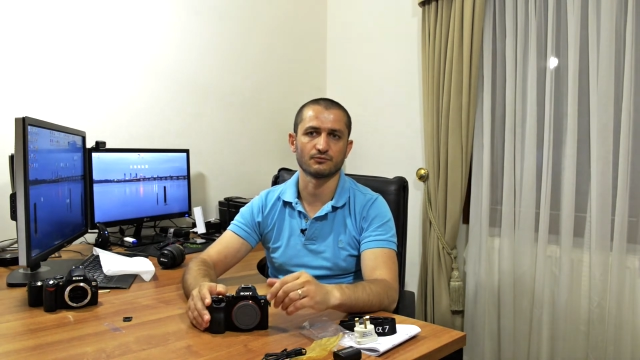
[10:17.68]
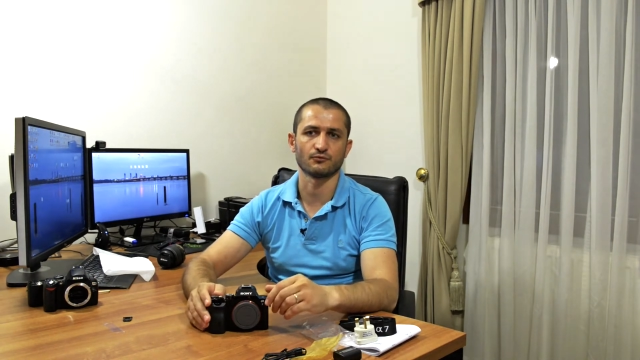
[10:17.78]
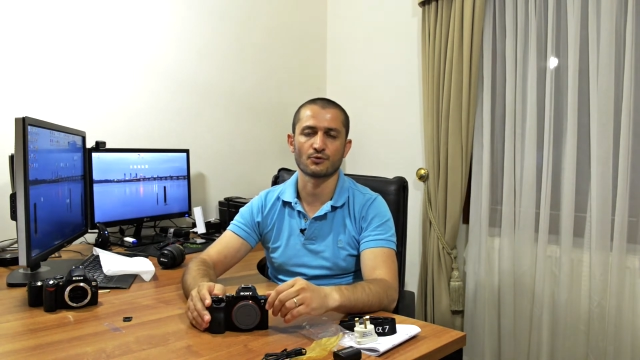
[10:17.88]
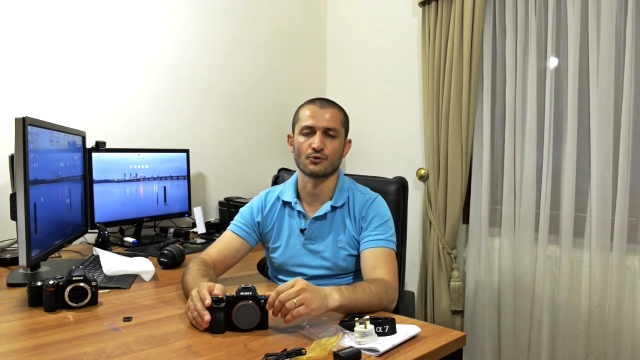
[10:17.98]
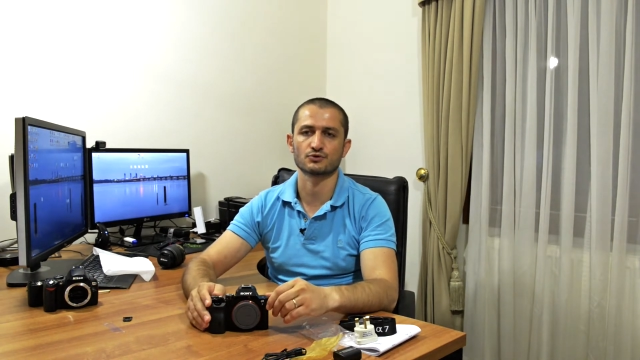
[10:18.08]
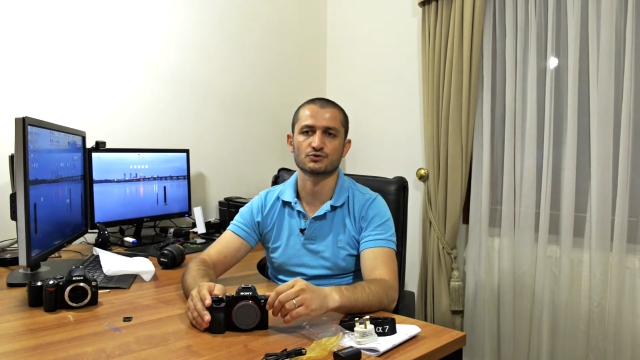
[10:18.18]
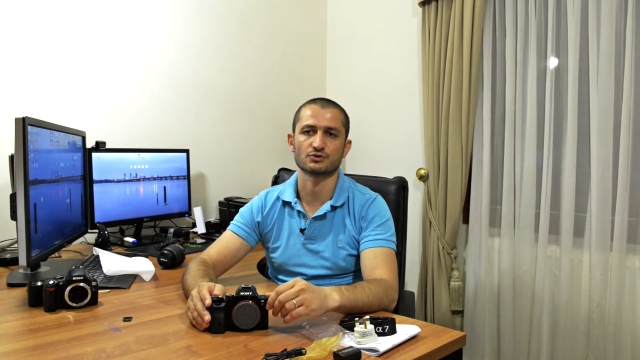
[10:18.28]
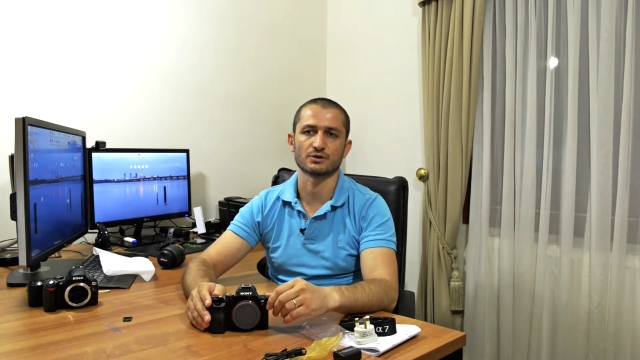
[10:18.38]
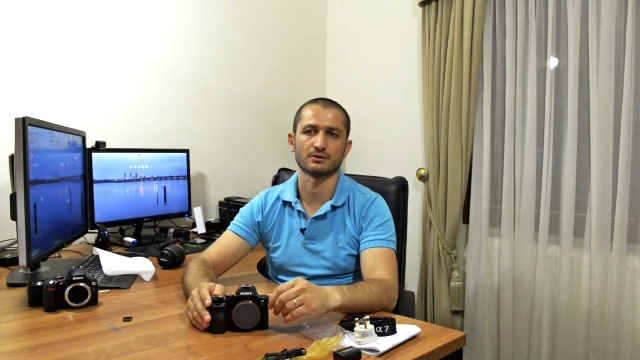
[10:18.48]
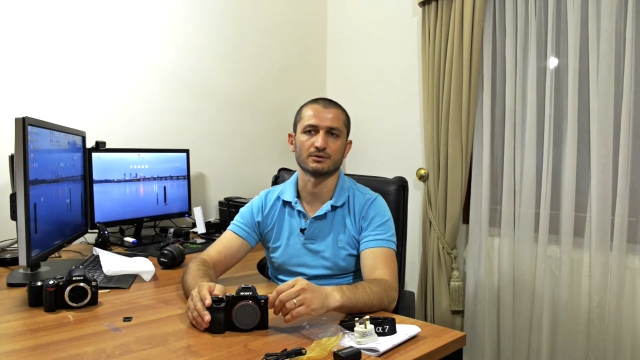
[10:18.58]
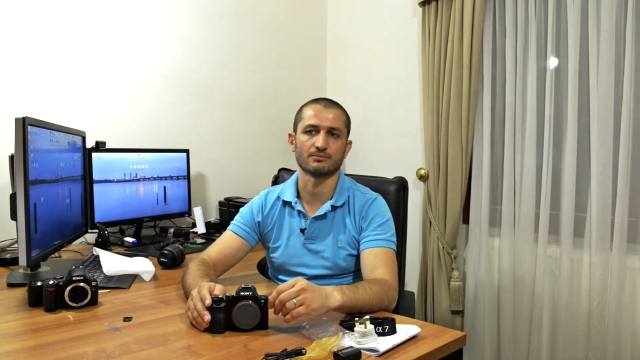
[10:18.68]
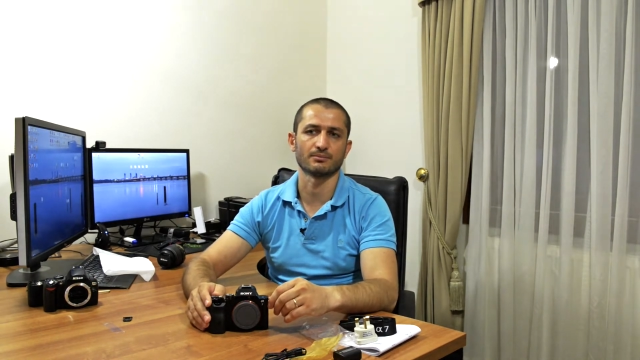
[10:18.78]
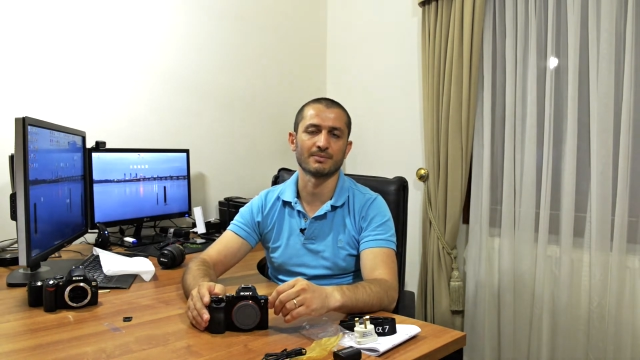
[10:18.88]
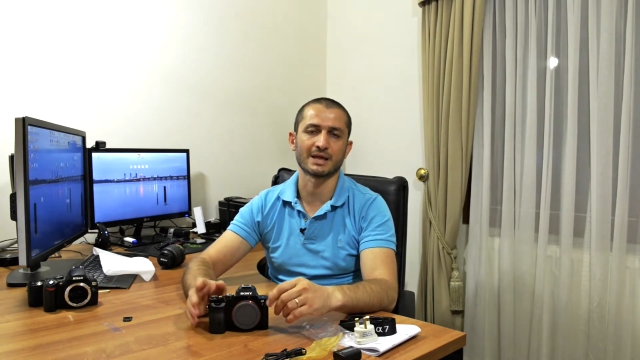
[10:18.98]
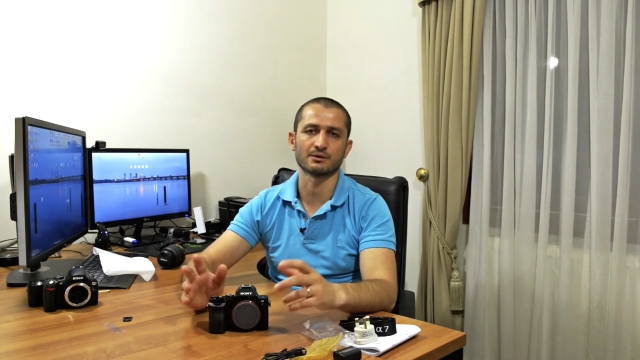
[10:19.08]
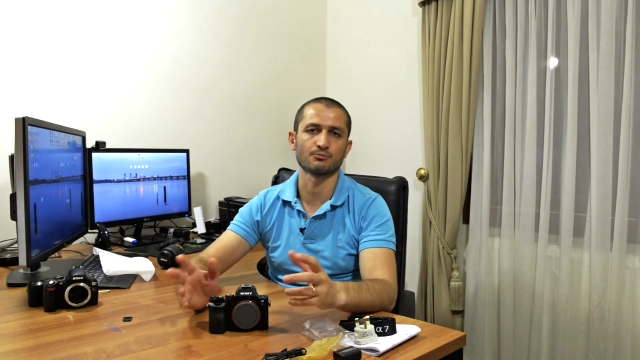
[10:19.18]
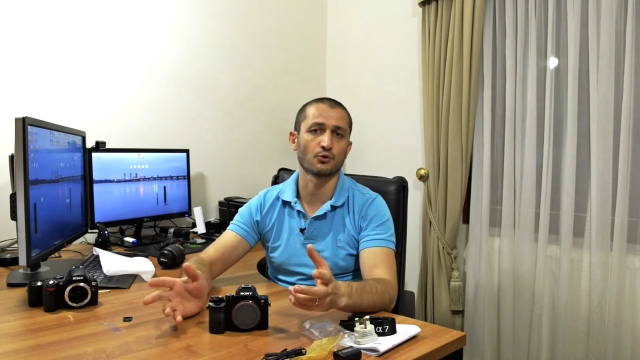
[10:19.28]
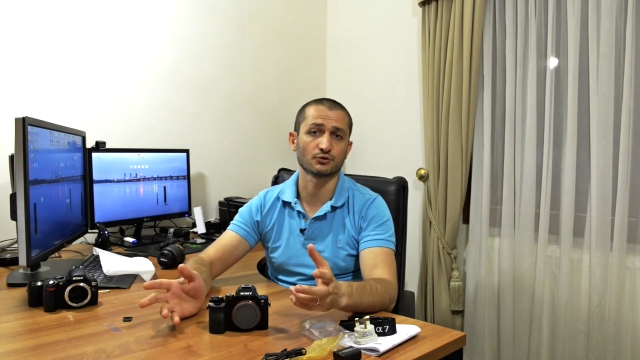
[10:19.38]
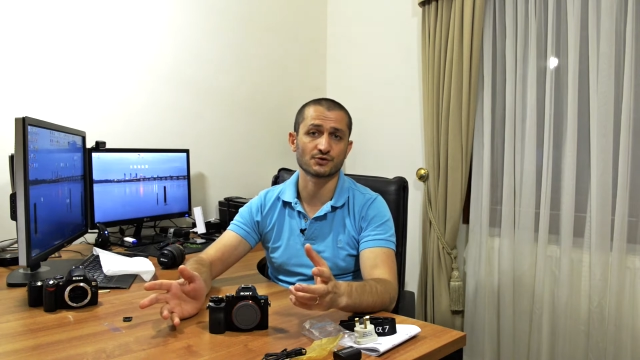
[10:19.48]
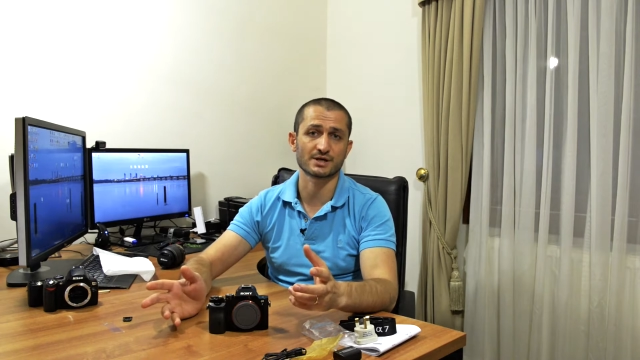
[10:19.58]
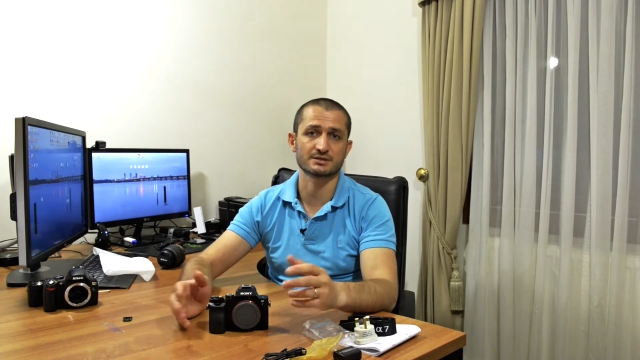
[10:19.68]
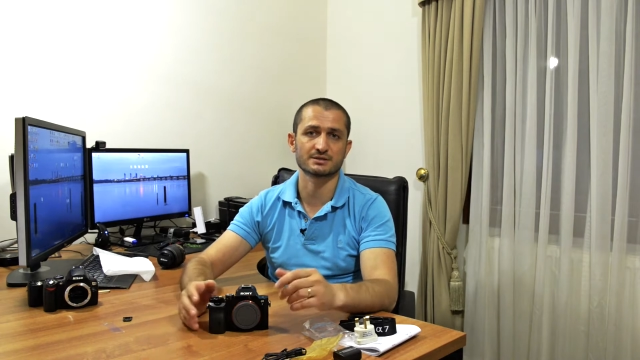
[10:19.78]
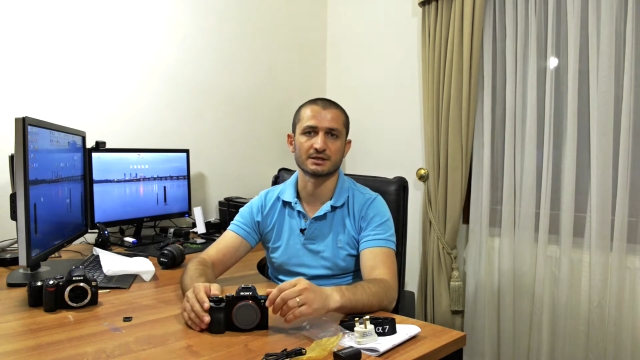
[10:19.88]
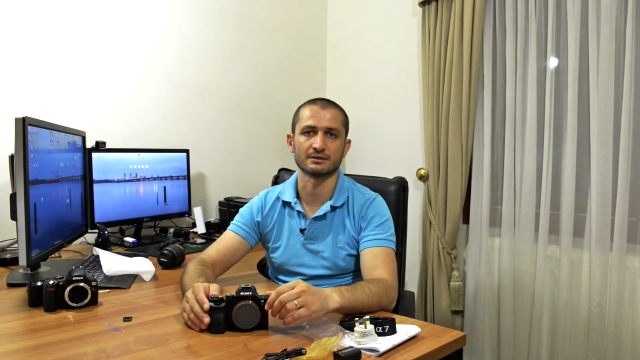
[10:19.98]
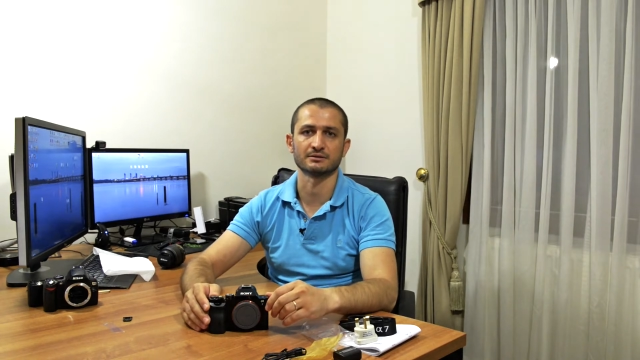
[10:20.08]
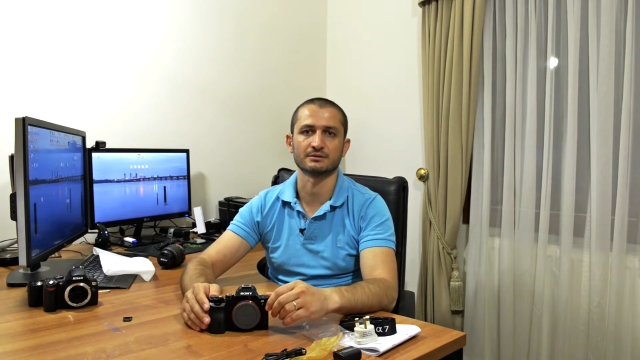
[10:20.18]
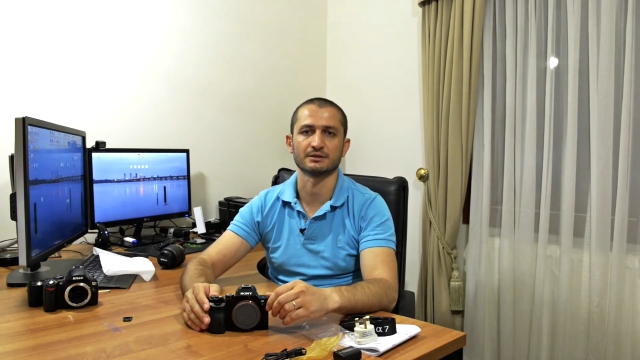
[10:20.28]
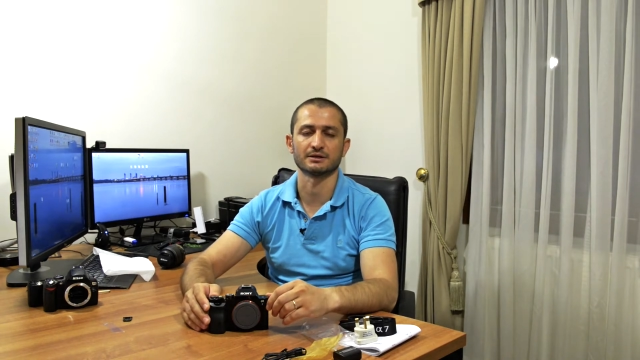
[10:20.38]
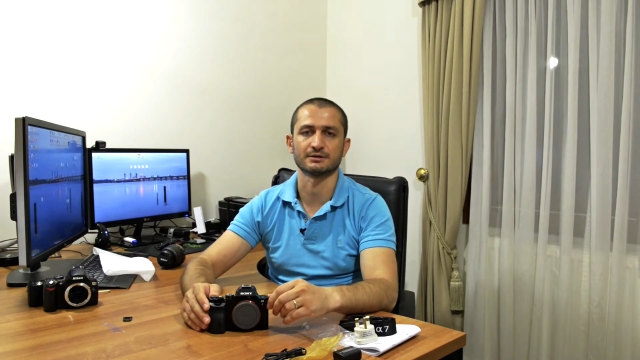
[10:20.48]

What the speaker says: those making portraits and